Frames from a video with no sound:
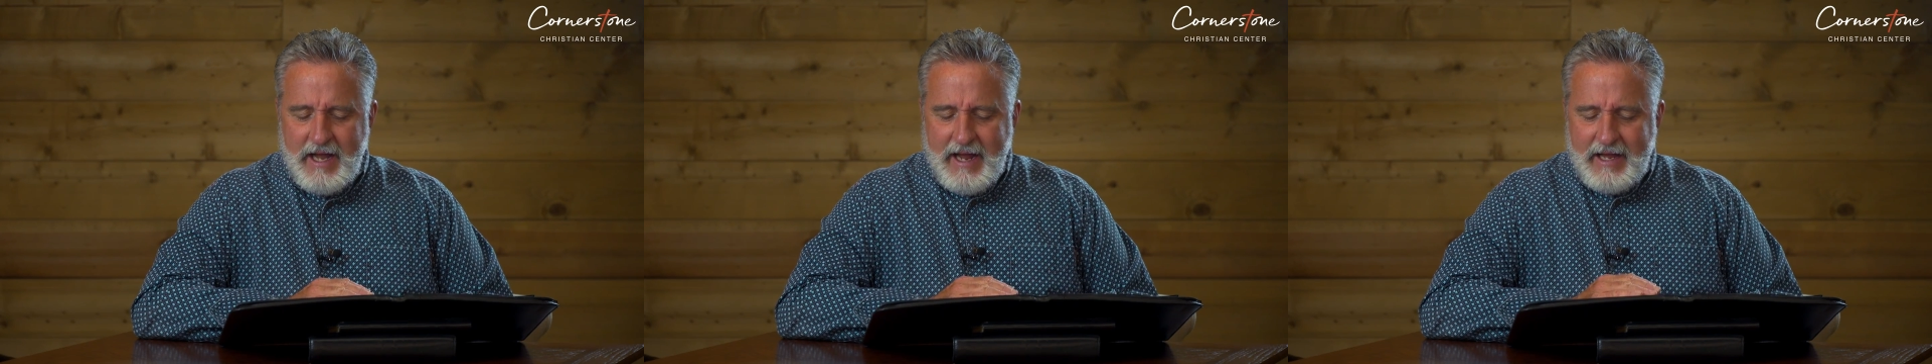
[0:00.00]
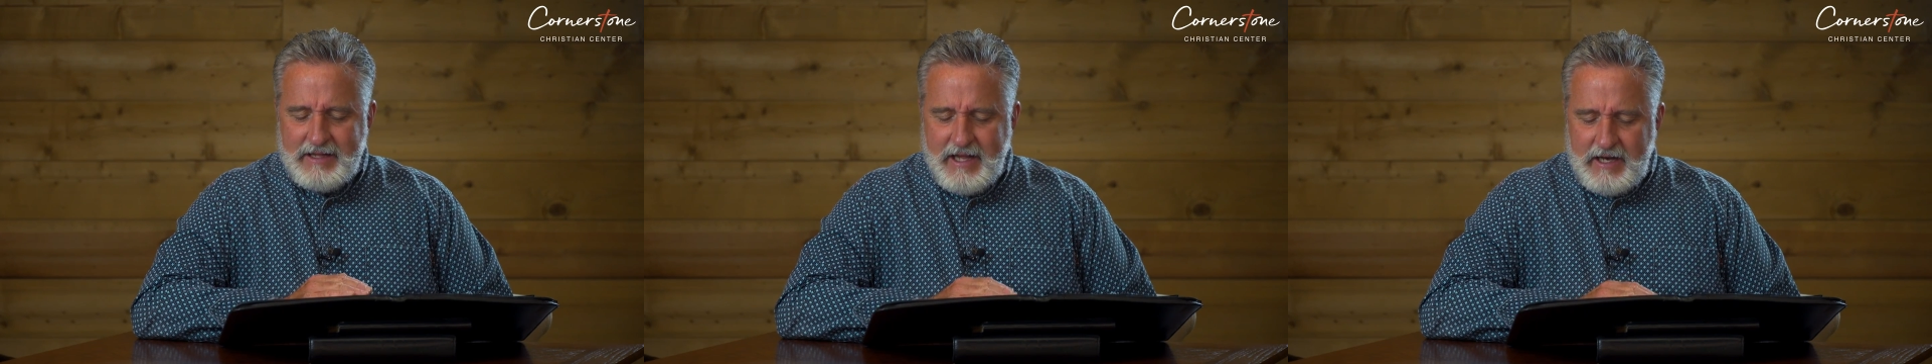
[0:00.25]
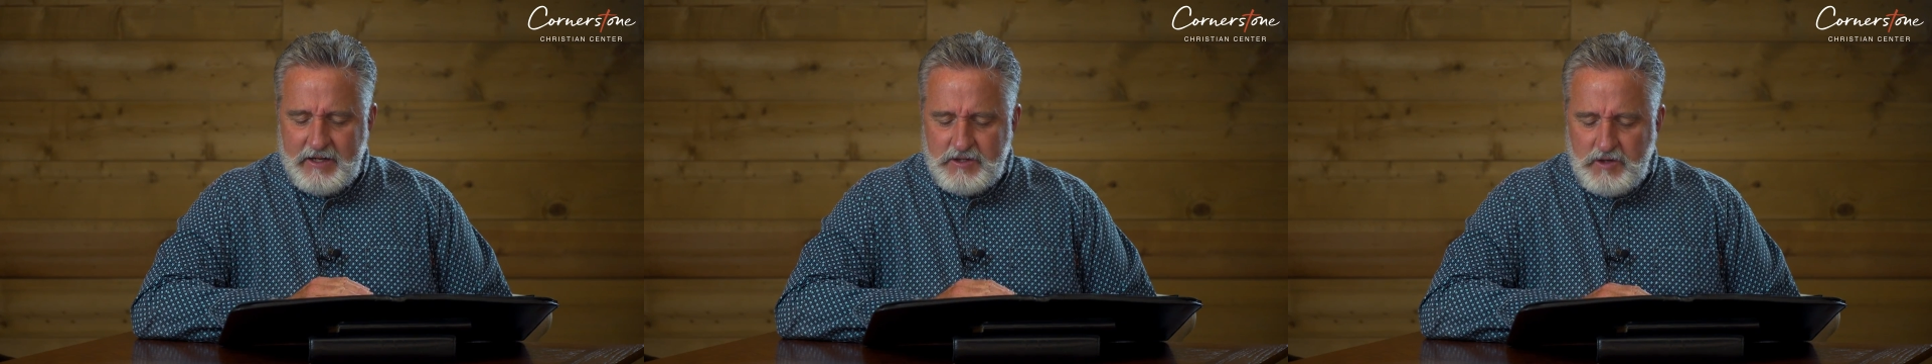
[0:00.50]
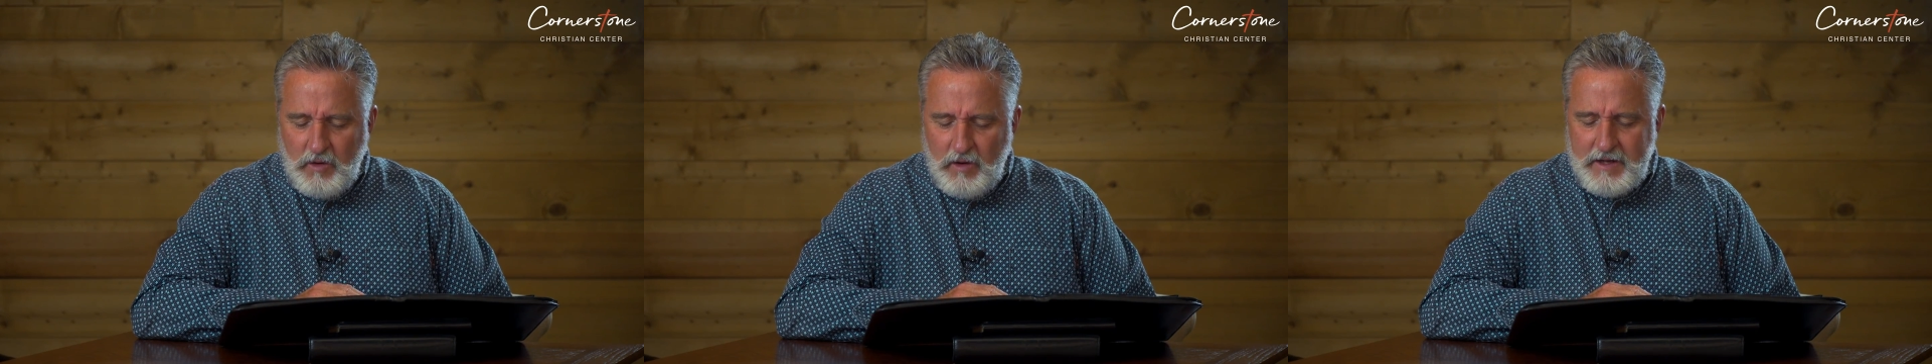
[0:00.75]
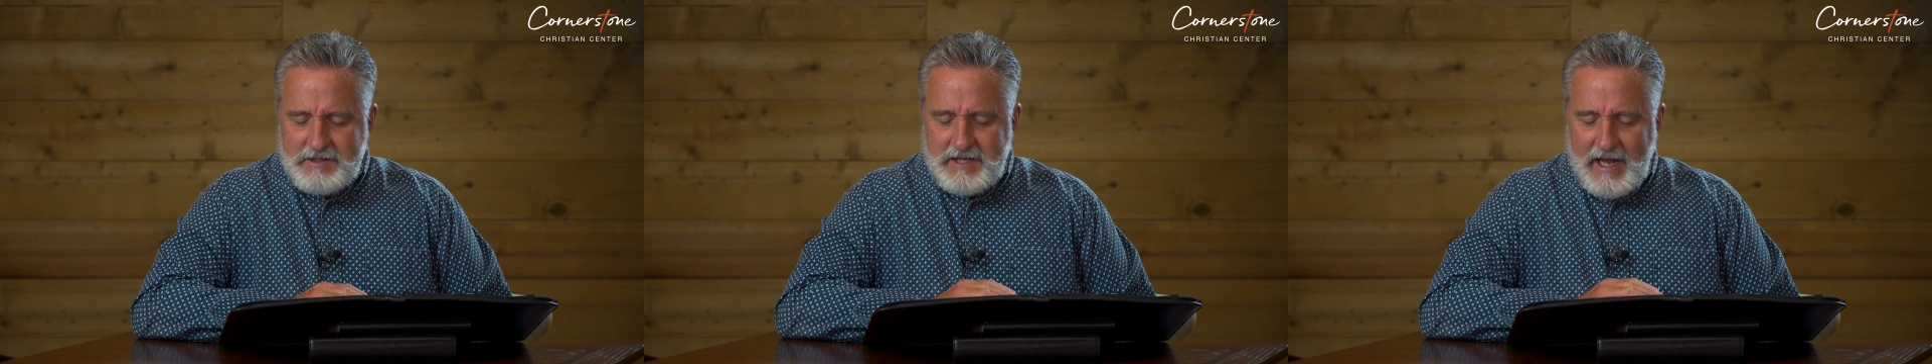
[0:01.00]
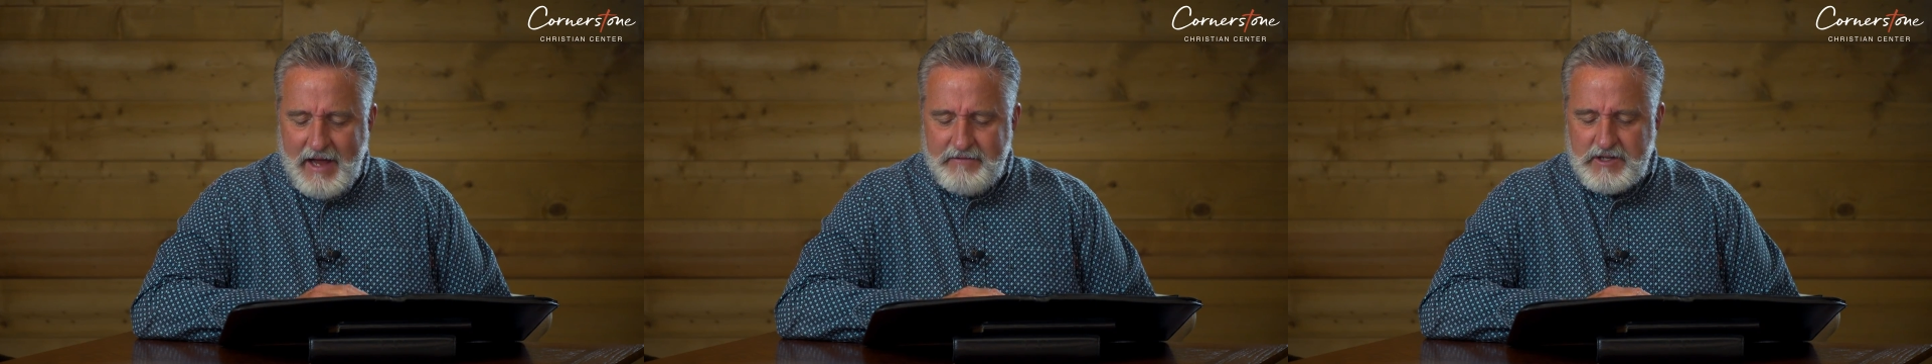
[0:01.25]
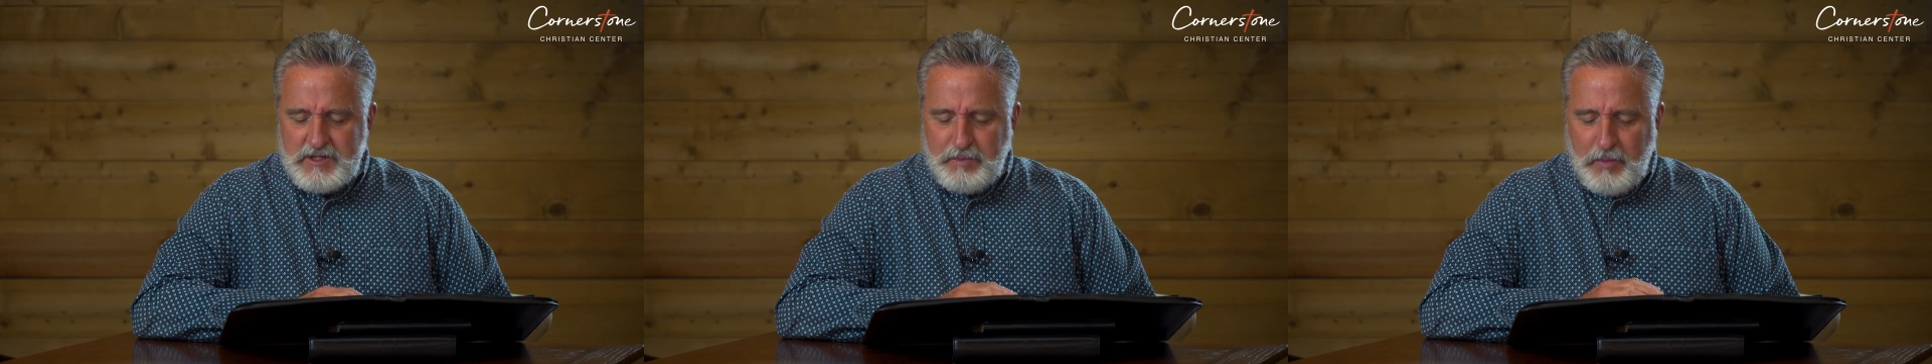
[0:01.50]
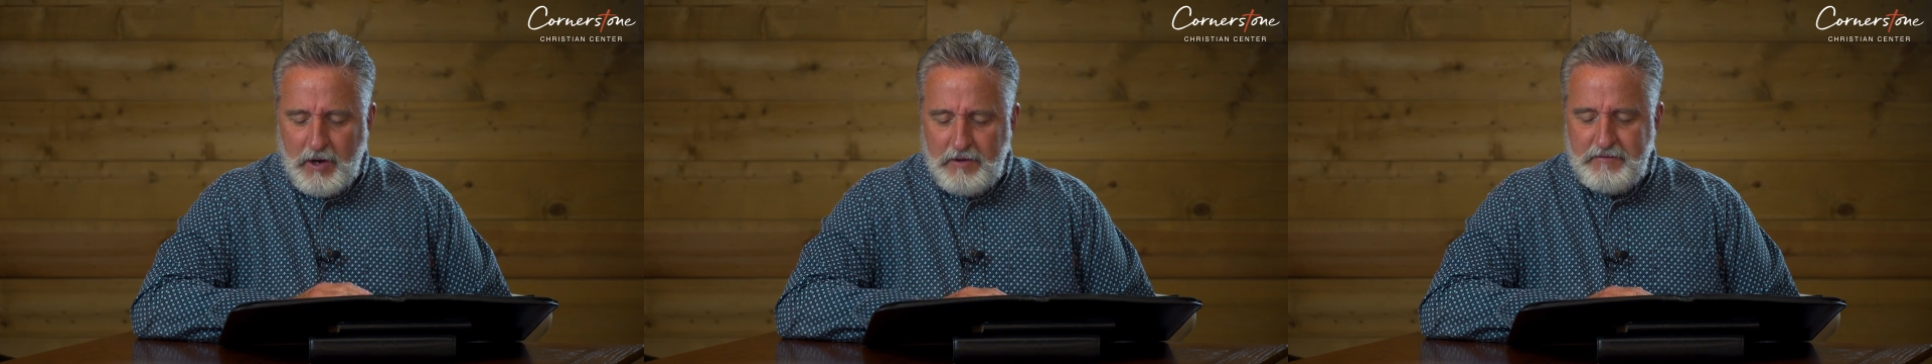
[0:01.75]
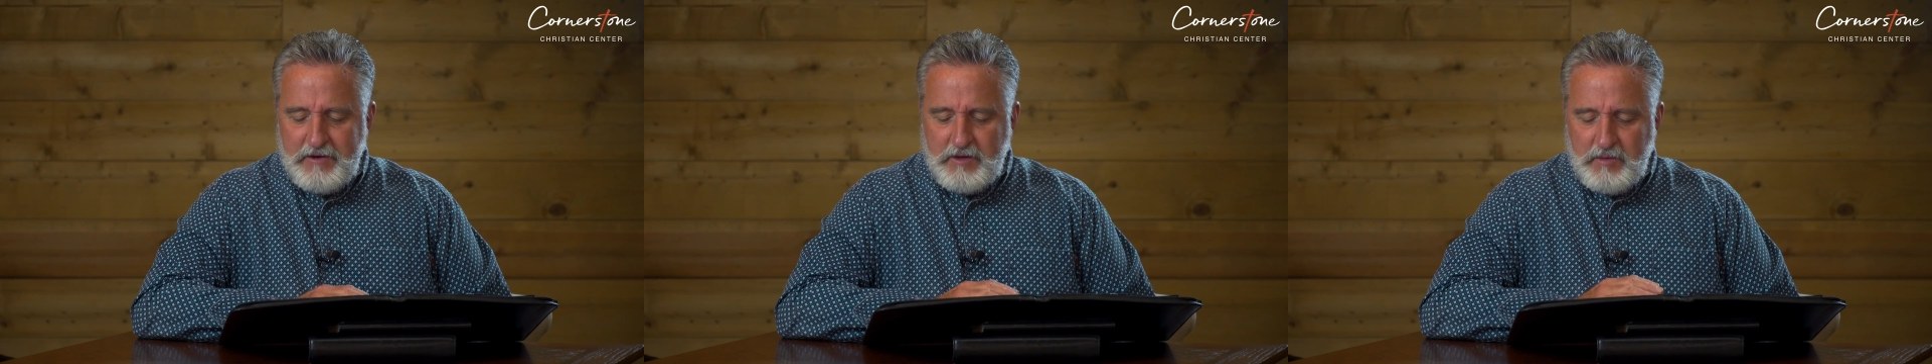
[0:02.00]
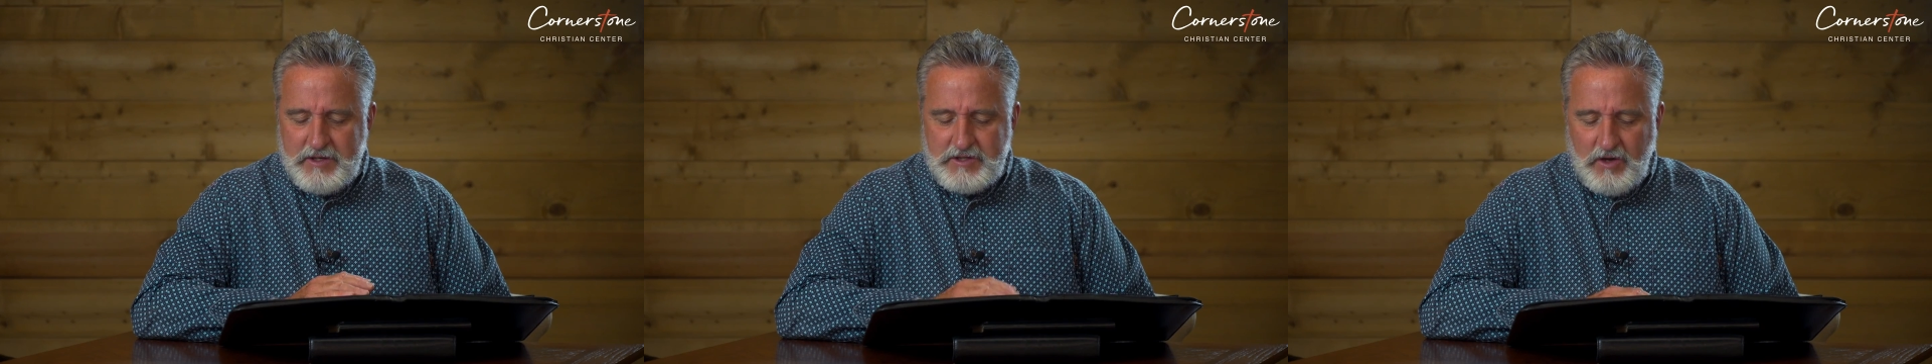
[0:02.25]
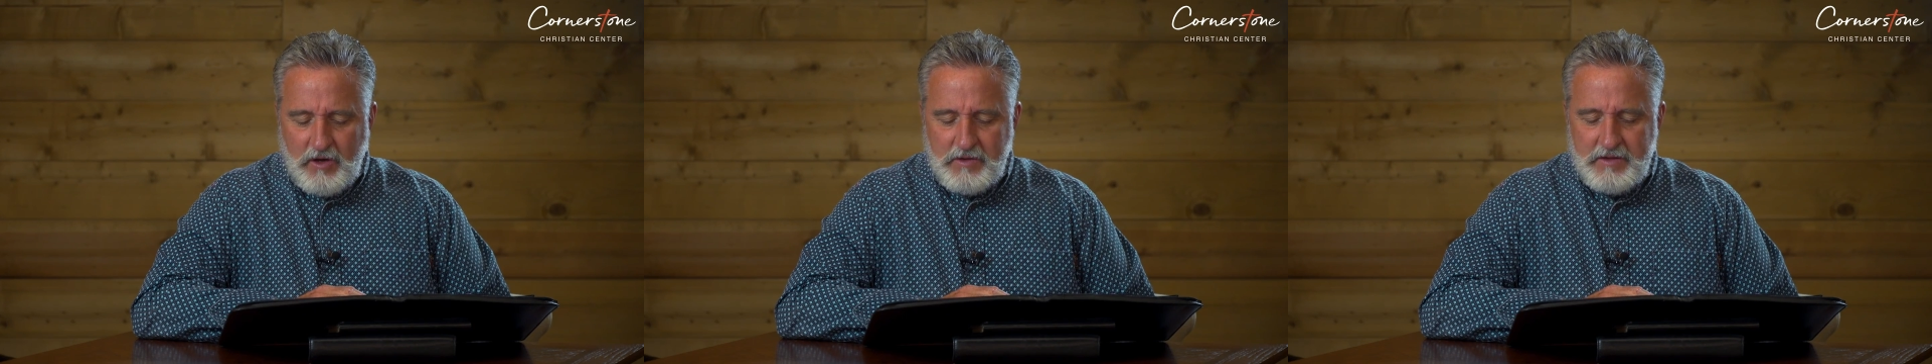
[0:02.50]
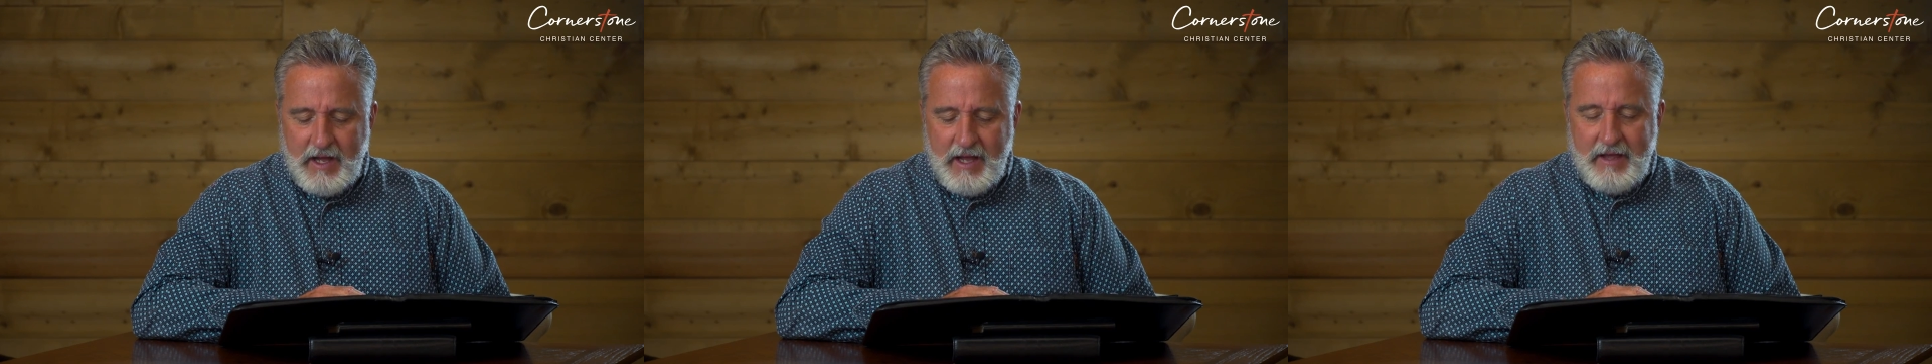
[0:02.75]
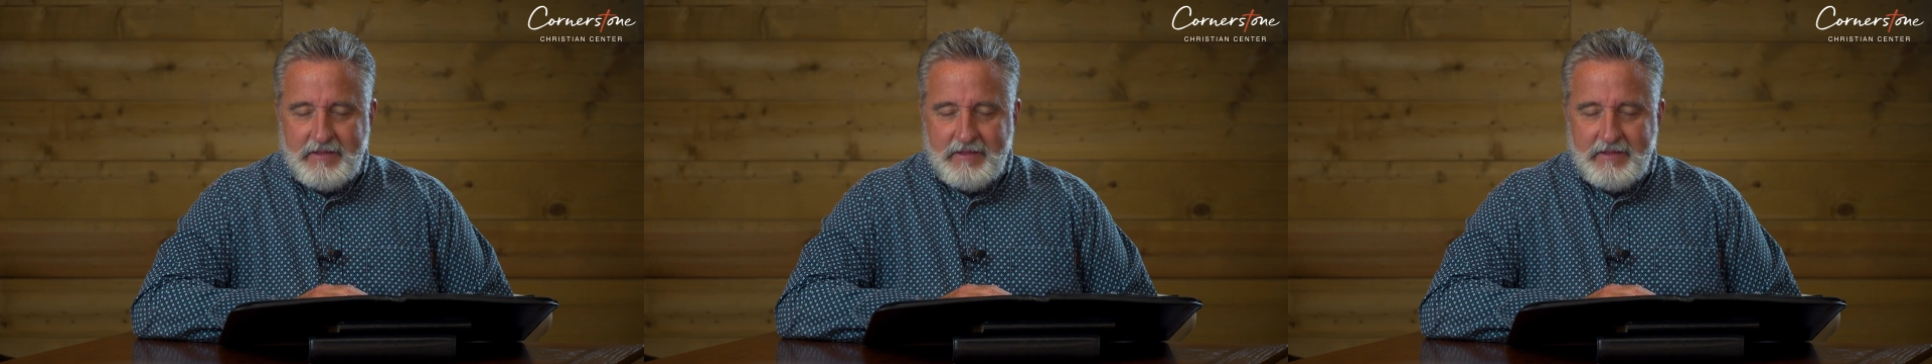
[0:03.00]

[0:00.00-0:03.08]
and let endurance have its perfect result,